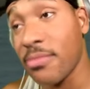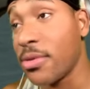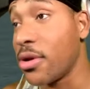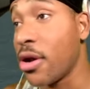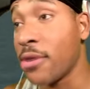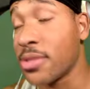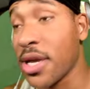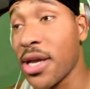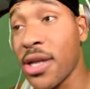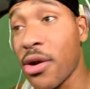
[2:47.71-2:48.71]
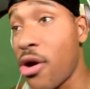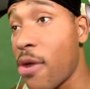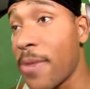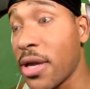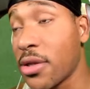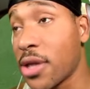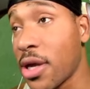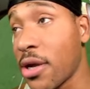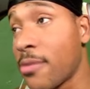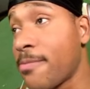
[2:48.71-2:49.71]
you know what I'm saying, that all made it
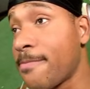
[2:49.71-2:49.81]
there.